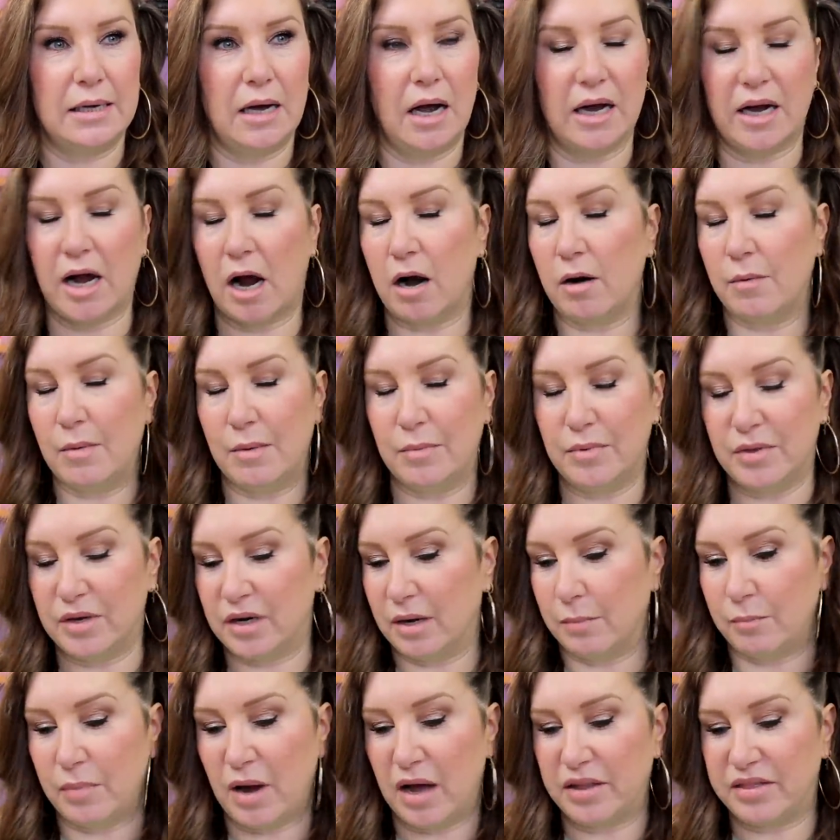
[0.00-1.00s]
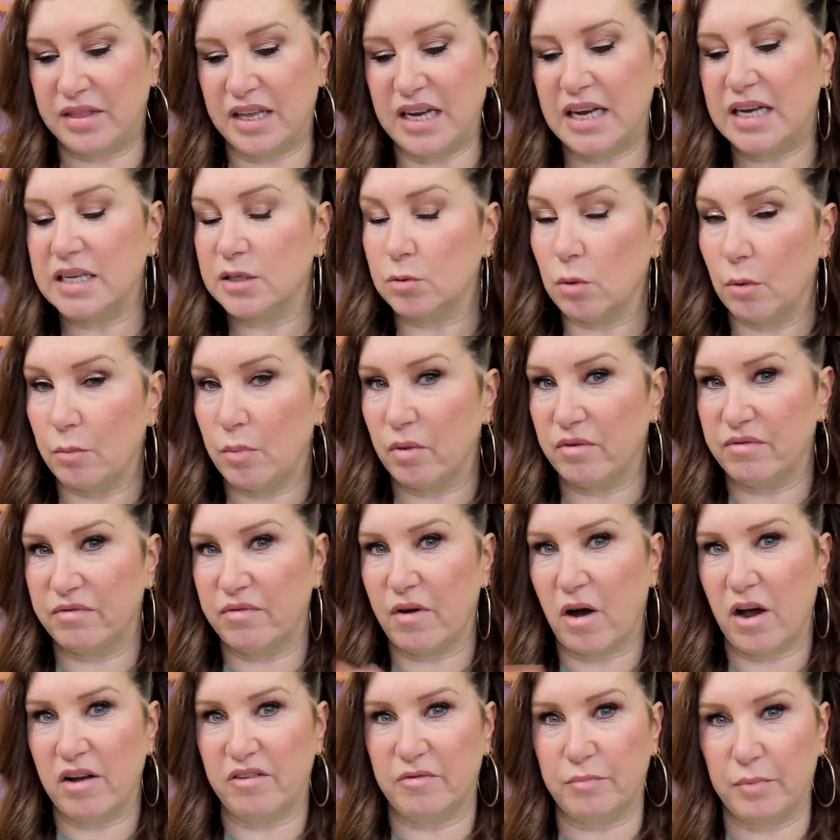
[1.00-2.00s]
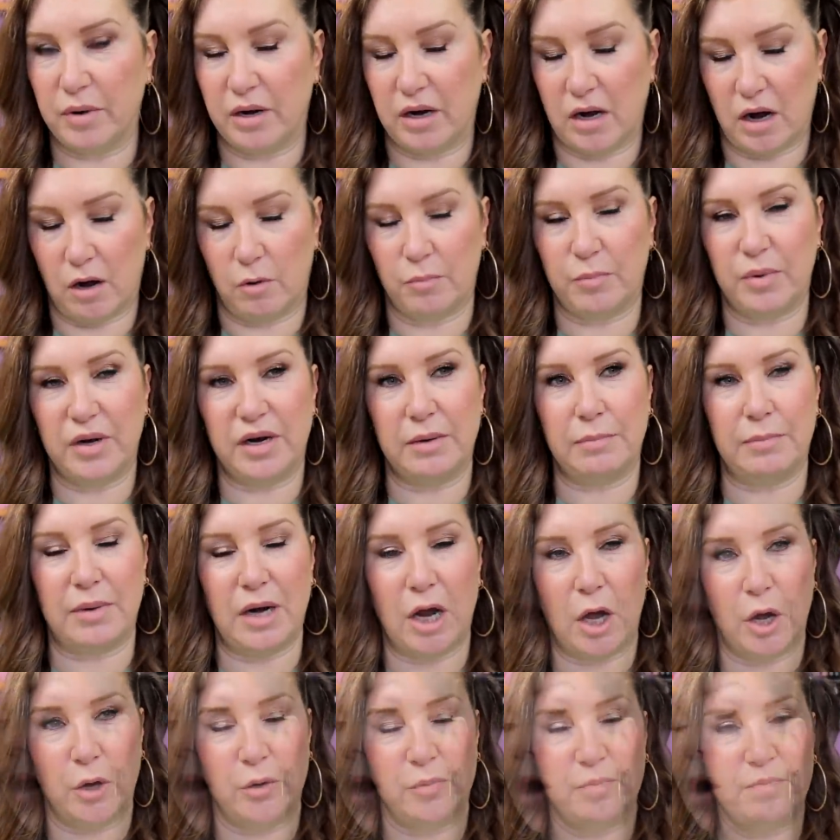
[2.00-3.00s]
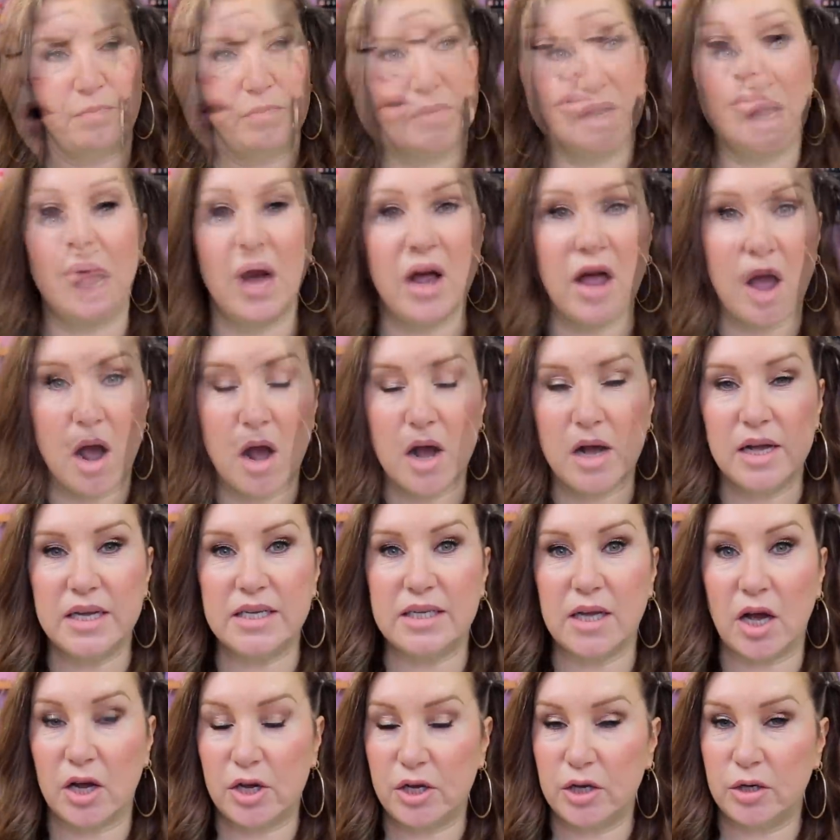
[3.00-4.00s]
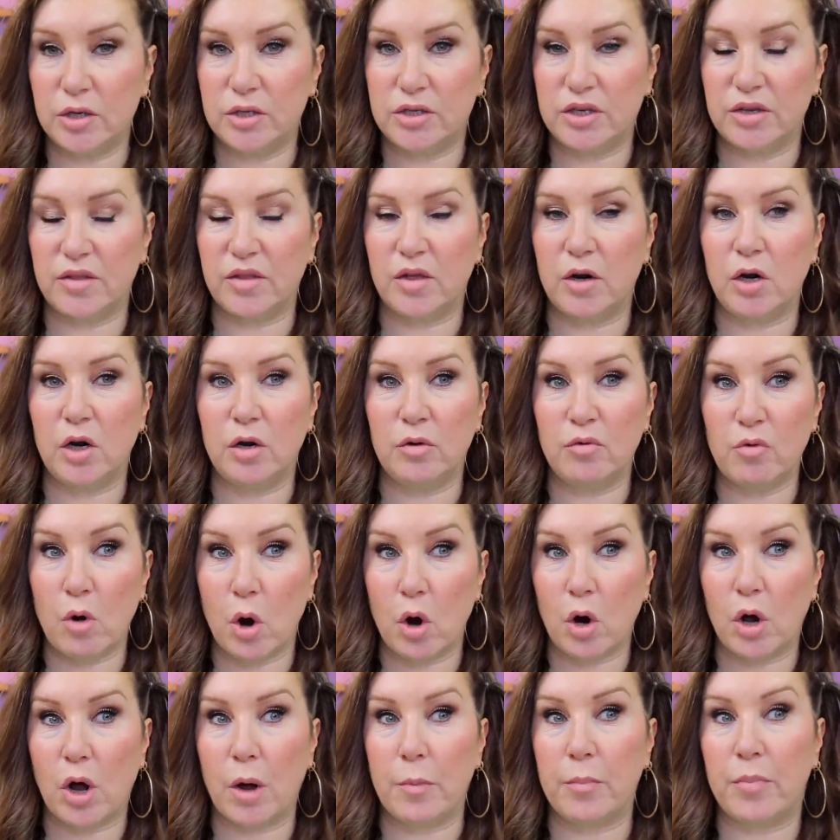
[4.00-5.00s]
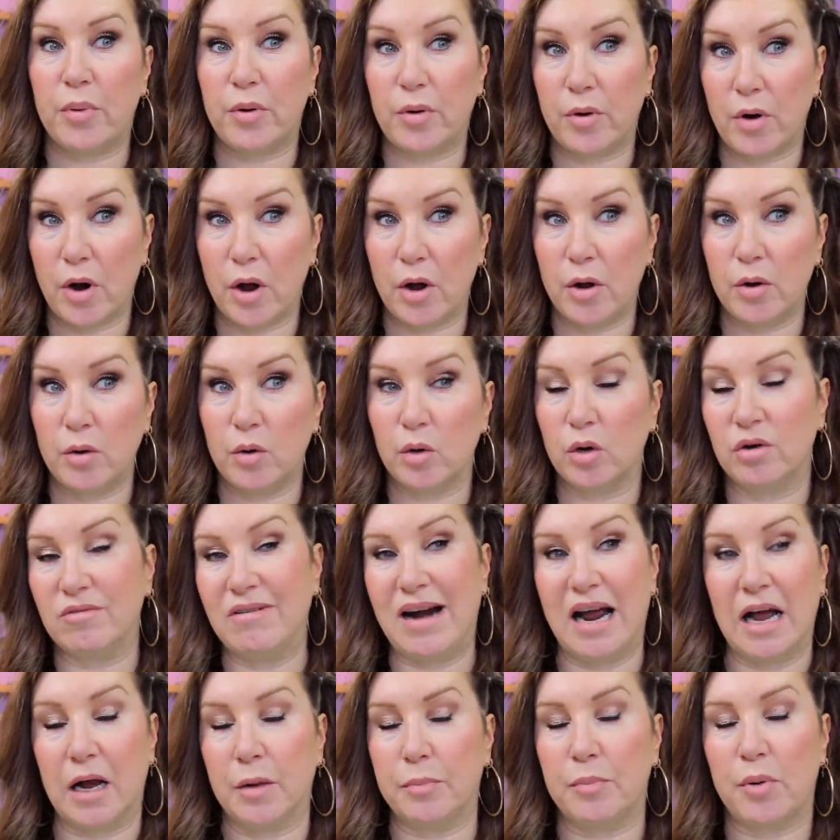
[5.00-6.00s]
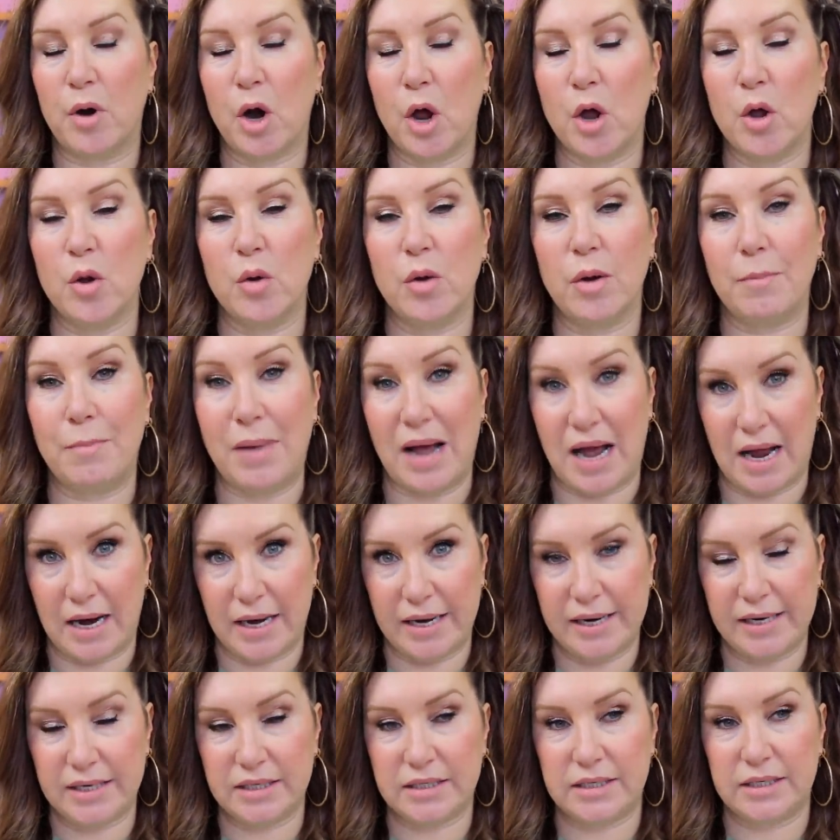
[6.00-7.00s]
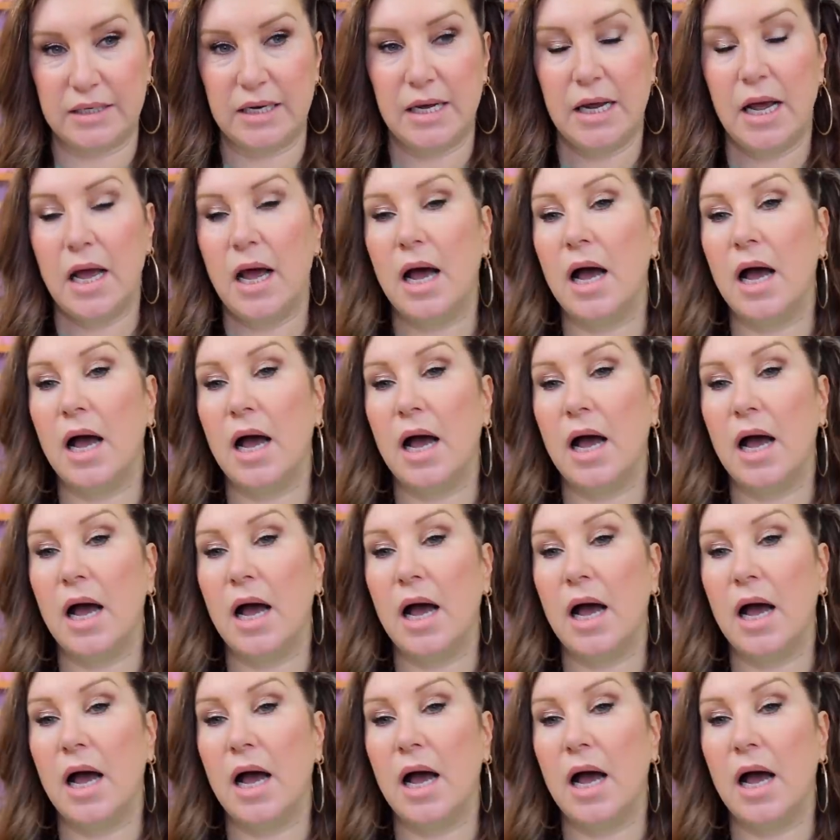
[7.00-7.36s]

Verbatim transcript: I can't remember the number. I think it's 1.5, but I'll put it below. On my eyes, I used the Laroque Pro or Lorac Pro palette.